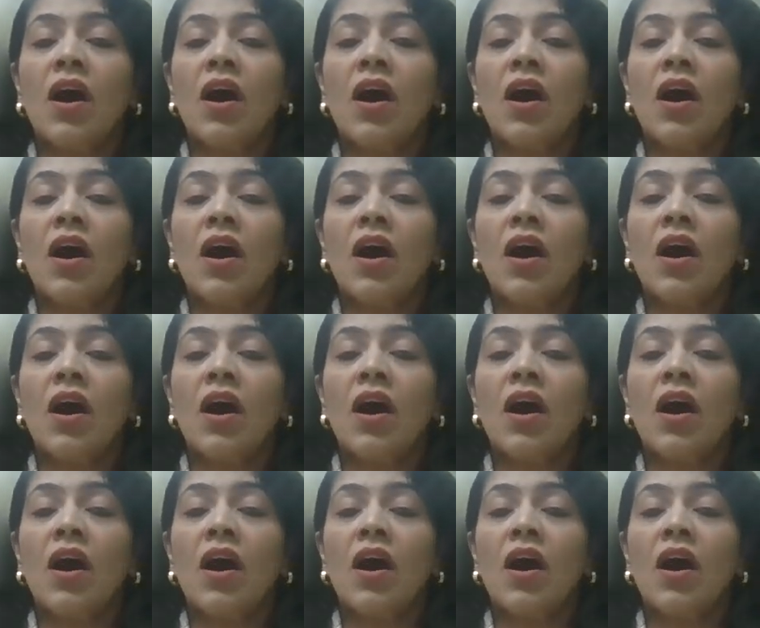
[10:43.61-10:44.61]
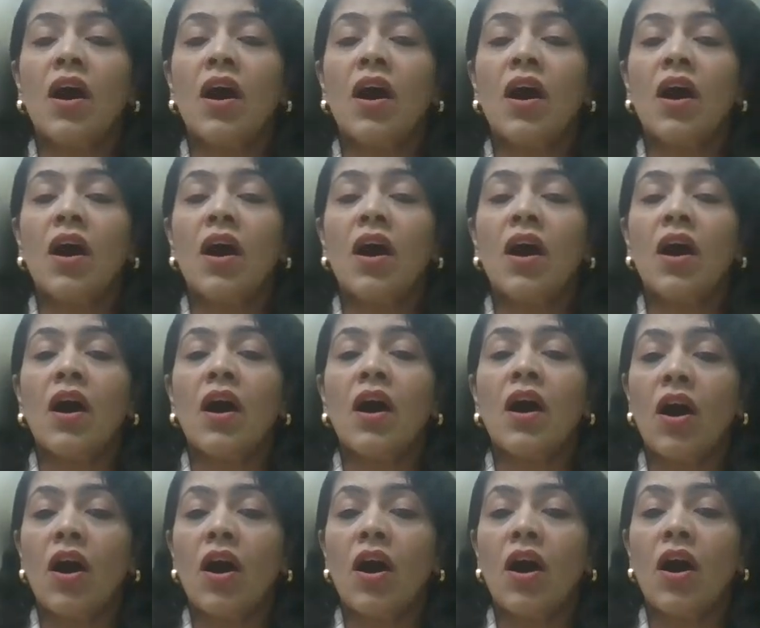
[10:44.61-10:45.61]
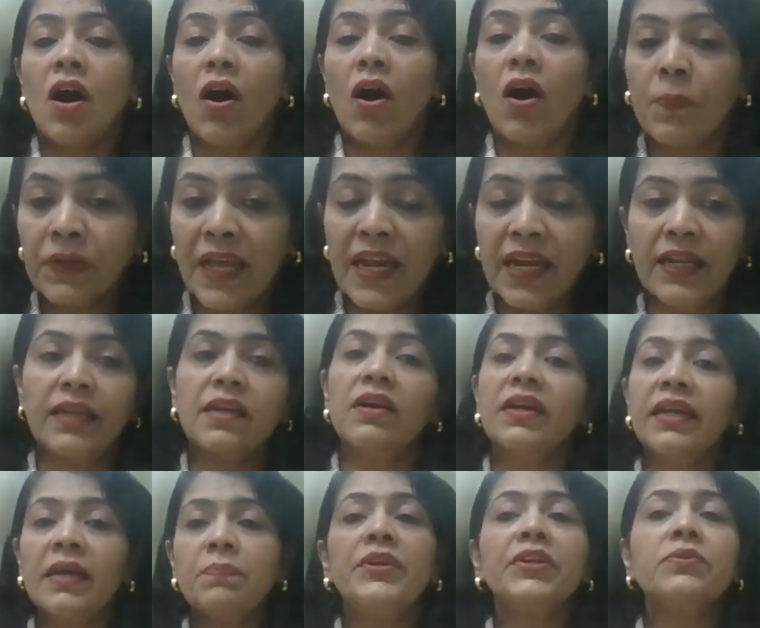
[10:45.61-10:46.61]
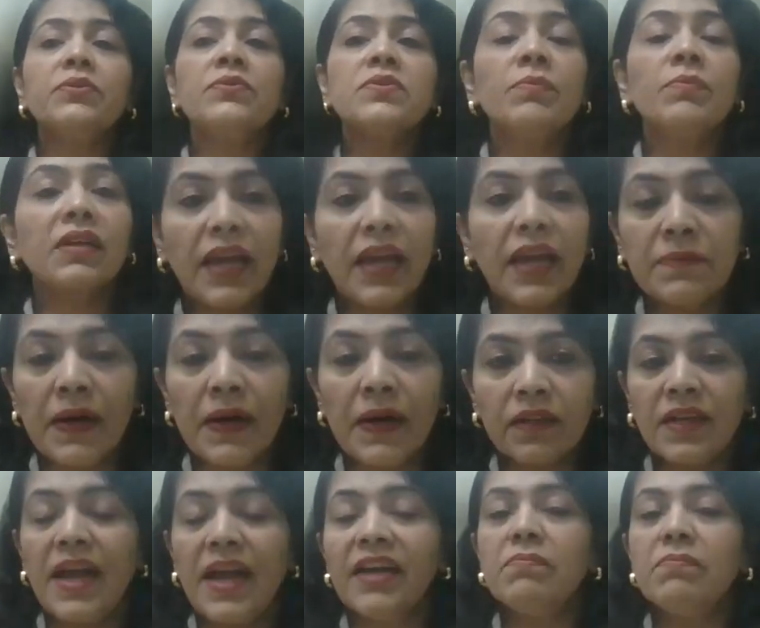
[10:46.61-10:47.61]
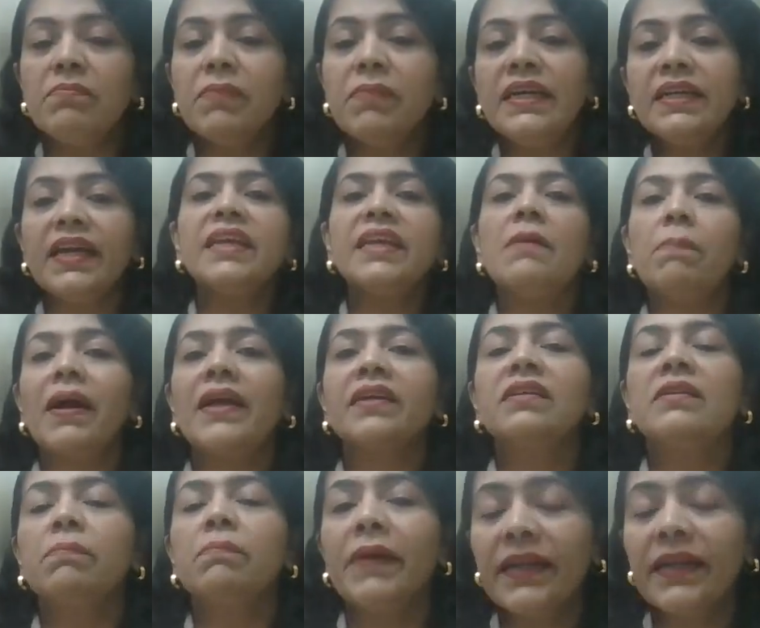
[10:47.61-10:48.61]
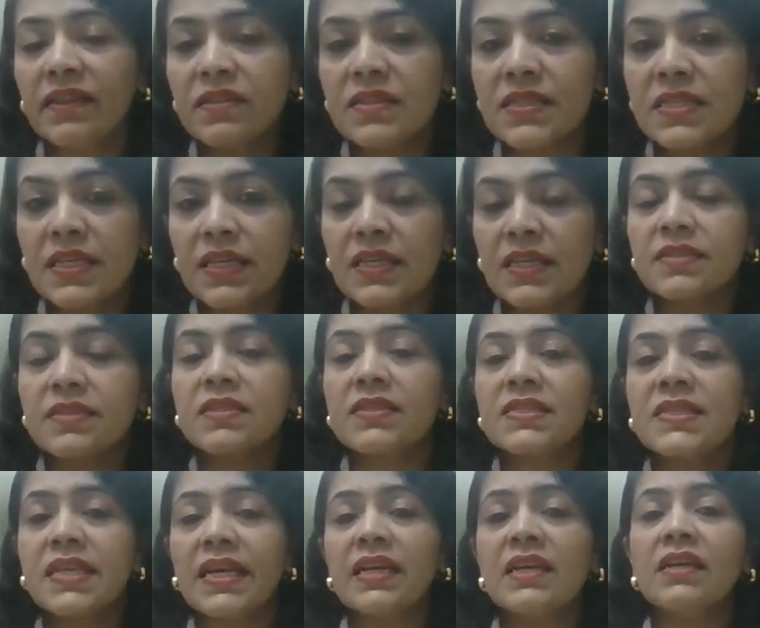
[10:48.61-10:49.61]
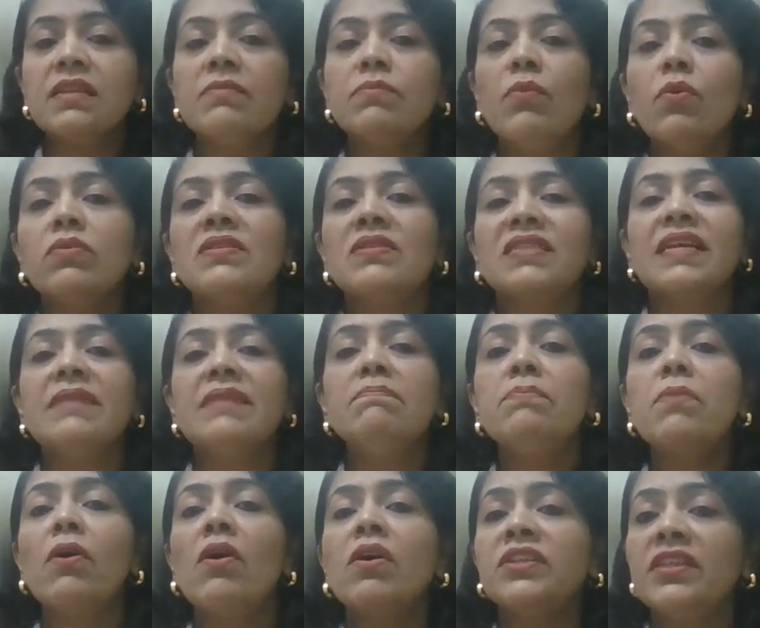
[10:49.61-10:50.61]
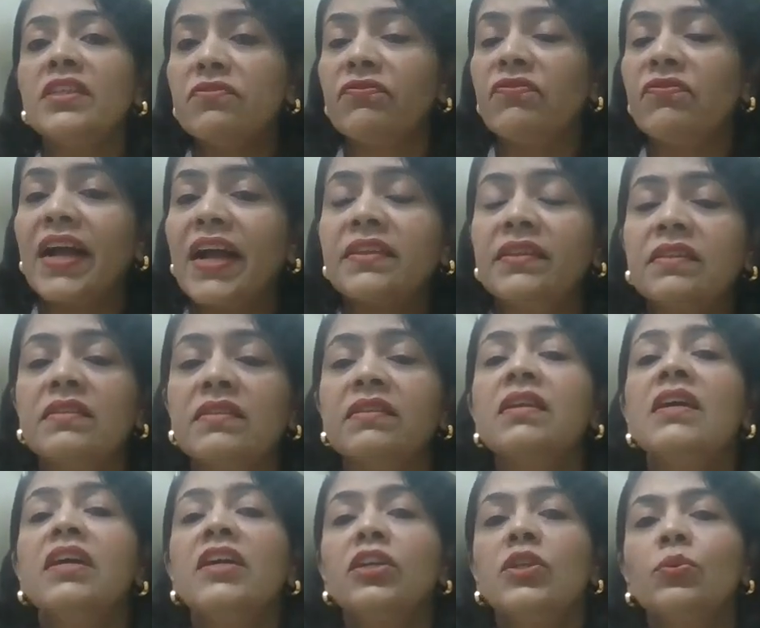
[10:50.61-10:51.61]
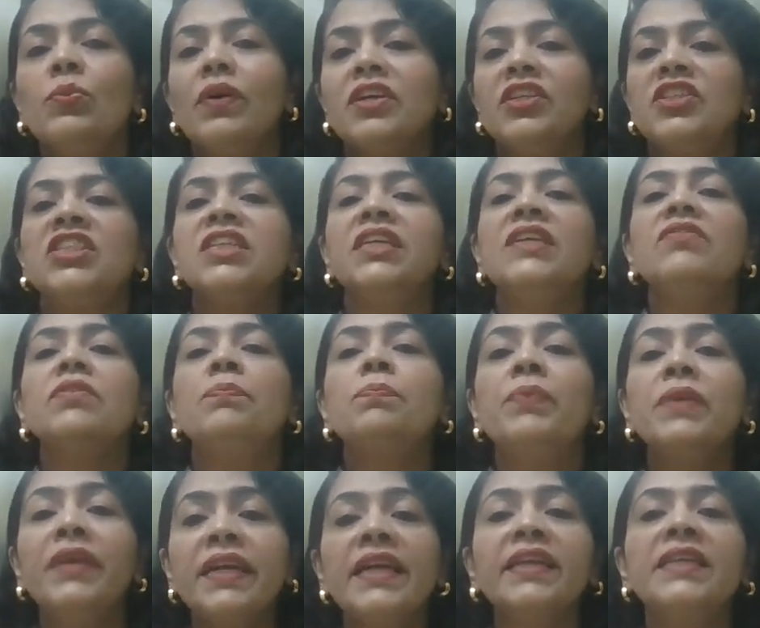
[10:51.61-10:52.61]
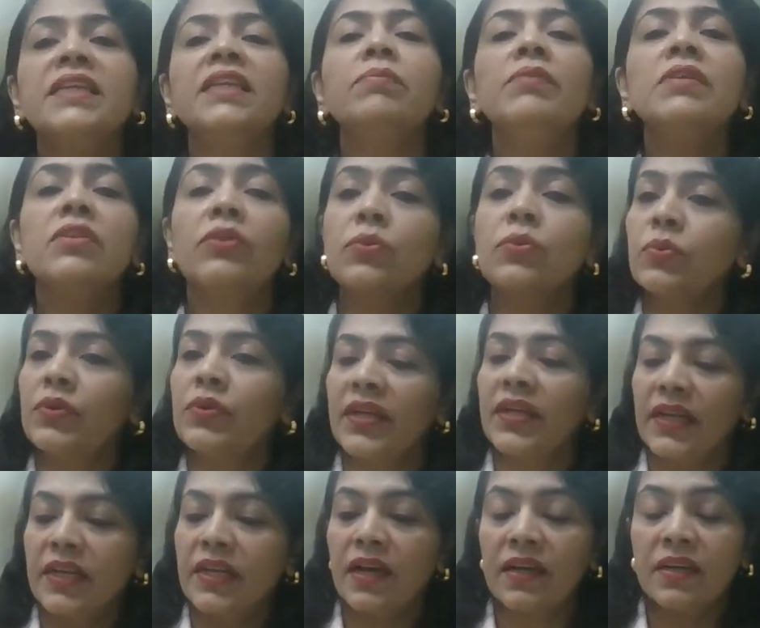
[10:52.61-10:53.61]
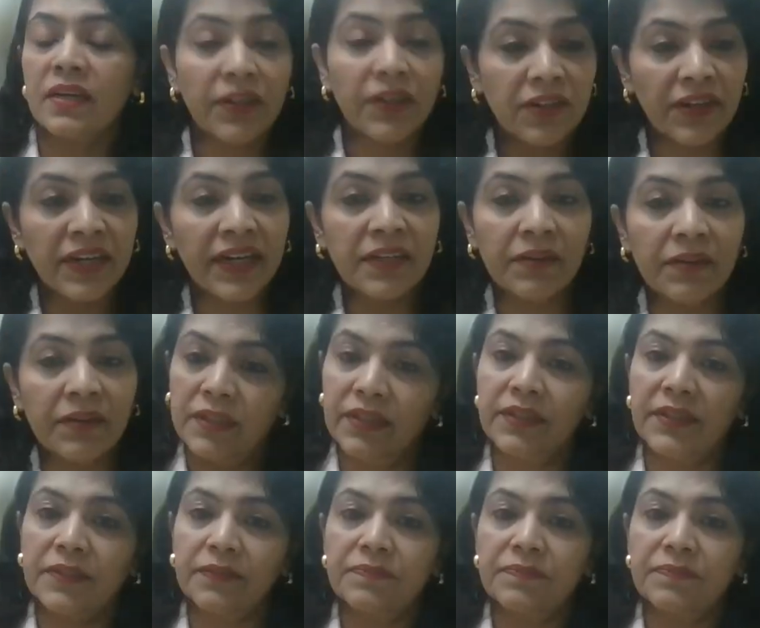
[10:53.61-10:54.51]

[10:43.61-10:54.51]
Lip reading: obtaining a reproducible glide path and maintaining apical patency is the single most important factor to achieve a predictable root canal treatment.